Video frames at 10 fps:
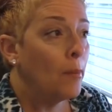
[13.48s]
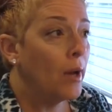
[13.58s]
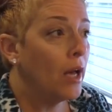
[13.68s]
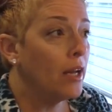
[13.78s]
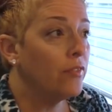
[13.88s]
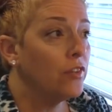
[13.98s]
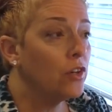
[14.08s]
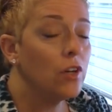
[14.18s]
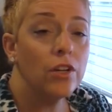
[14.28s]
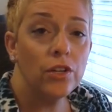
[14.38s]
But if
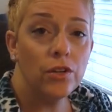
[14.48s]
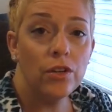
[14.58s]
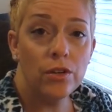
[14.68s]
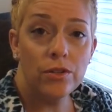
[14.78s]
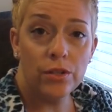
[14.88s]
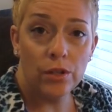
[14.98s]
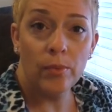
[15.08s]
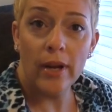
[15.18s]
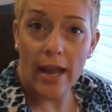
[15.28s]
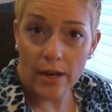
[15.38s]
you're a new YouTube
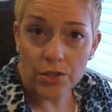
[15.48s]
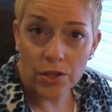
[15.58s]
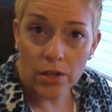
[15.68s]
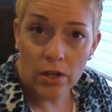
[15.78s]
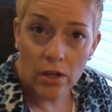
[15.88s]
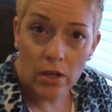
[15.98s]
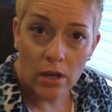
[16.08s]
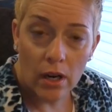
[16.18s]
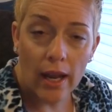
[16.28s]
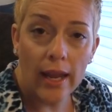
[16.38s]
reactor
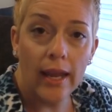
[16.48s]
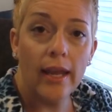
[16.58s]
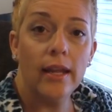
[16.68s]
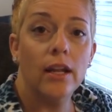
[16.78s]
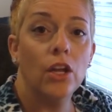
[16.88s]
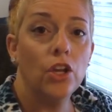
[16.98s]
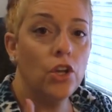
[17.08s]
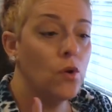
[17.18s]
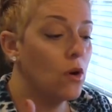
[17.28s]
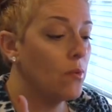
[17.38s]
and
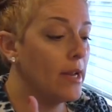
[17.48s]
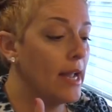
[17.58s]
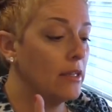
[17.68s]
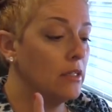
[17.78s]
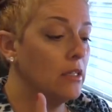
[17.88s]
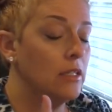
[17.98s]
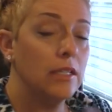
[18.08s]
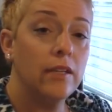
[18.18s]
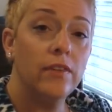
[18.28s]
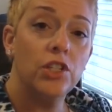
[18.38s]
you are reacting to
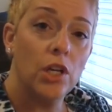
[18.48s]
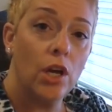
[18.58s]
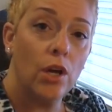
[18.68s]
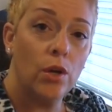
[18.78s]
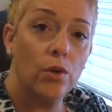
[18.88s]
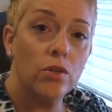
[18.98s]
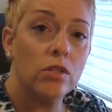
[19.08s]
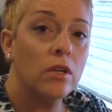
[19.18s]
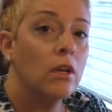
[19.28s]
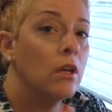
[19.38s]
TV
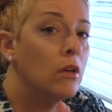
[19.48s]
shows,